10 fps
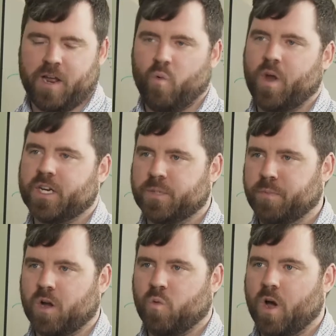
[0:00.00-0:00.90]
out what each
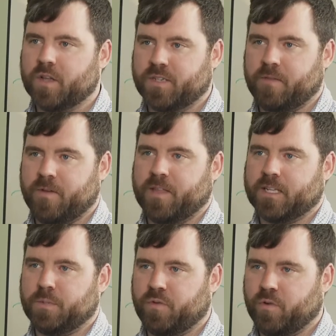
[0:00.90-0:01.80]
bug was, and I found
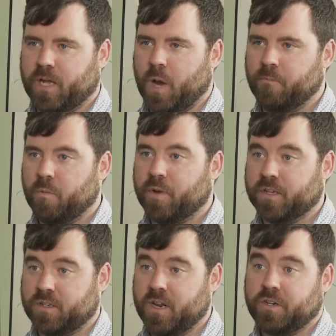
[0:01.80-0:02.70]
that to be really helpful
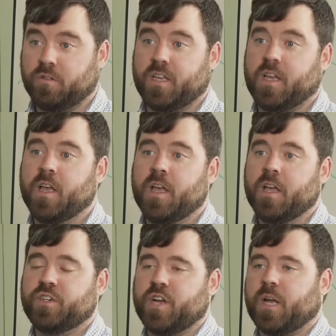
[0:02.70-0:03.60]
because initially
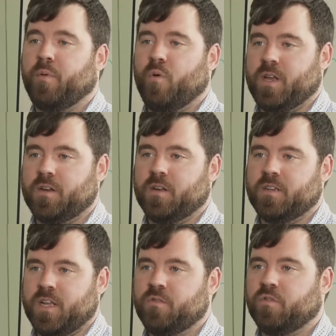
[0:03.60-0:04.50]
Checkpoint
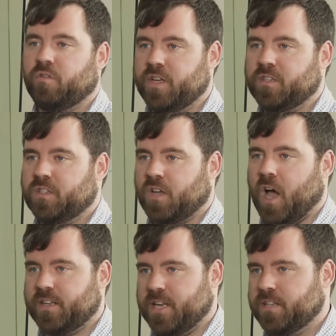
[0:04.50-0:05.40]
didn't release the
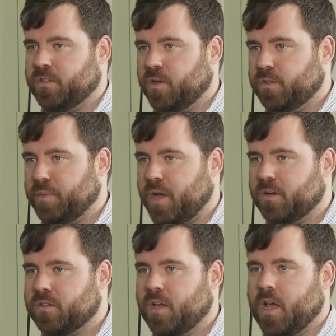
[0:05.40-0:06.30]
contents of those
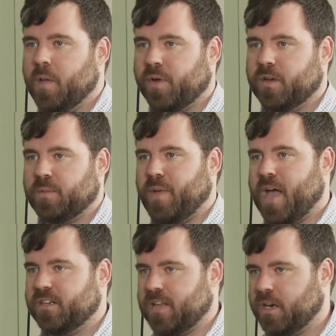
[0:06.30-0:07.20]
bugs because the
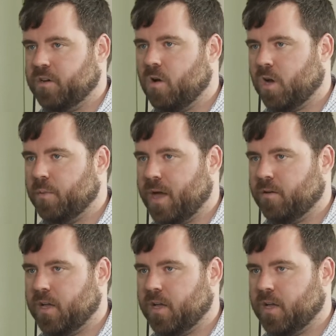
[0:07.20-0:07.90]
patches hadn't all come out